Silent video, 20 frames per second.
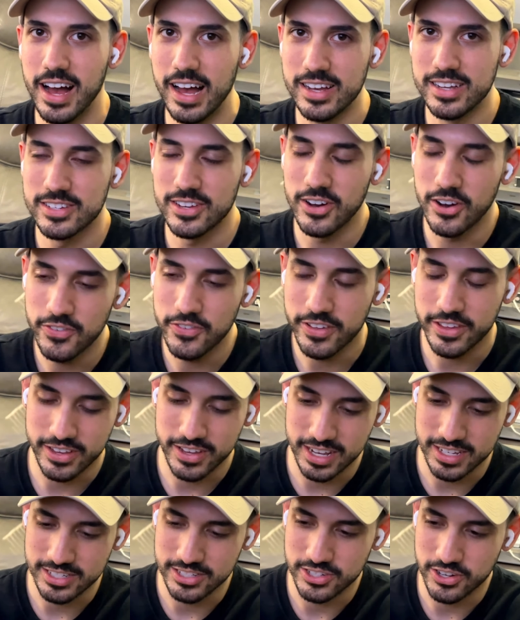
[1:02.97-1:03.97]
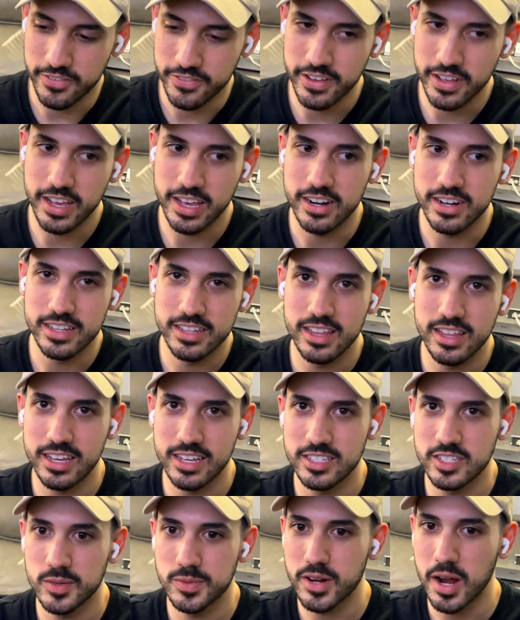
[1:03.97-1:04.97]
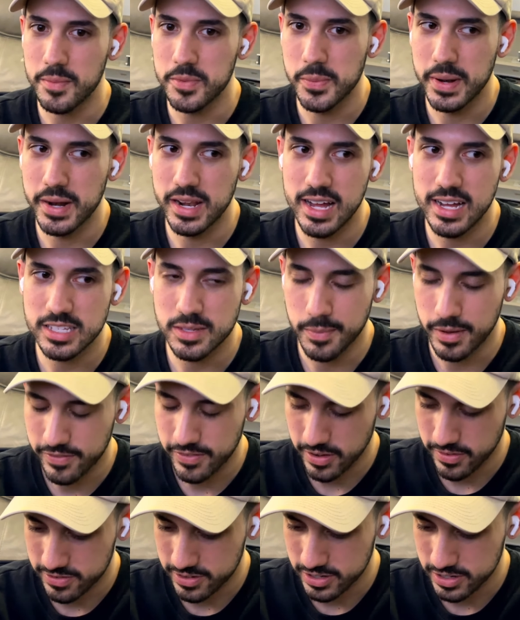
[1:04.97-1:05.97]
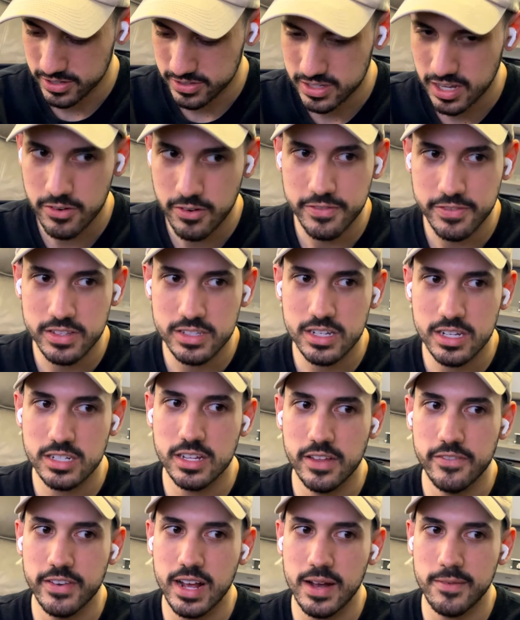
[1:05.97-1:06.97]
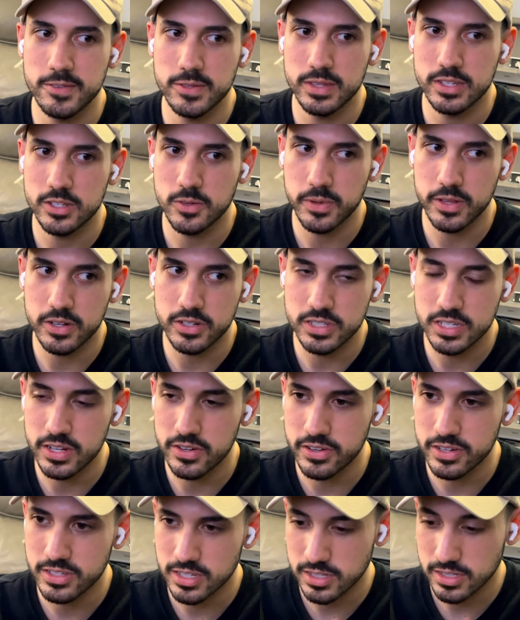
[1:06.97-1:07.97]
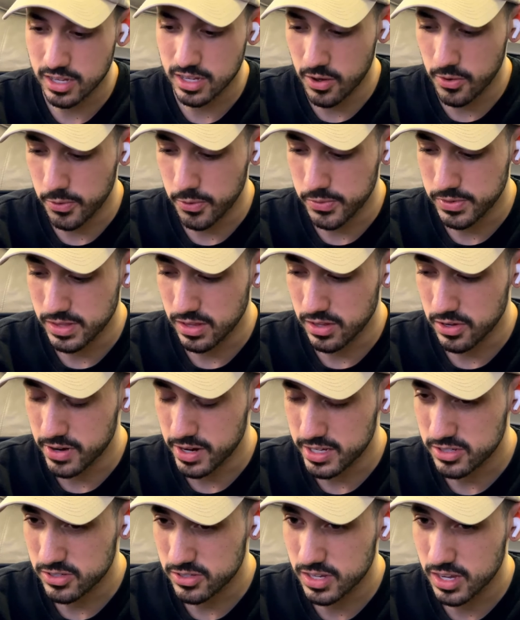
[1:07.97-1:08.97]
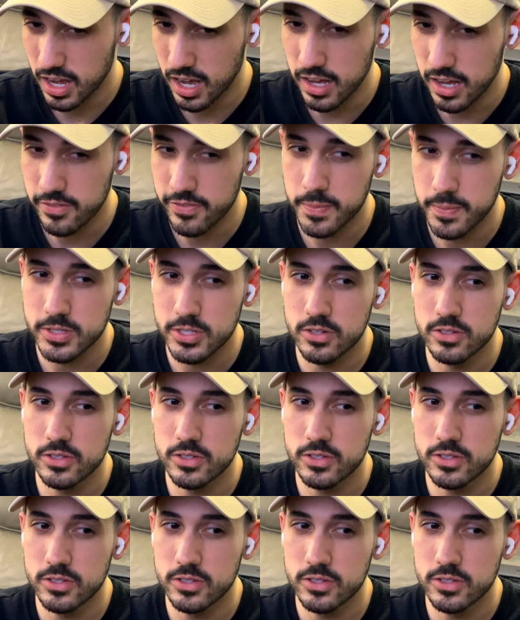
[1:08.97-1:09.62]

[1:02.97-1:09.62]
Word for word: So hopefully you guys enjoy. If you like it all, hit like and subscribe. They mean a lot to me. Feel free to stick around for the discussion. Leave me comments of this particular series. Looks like going with the director's cut of episode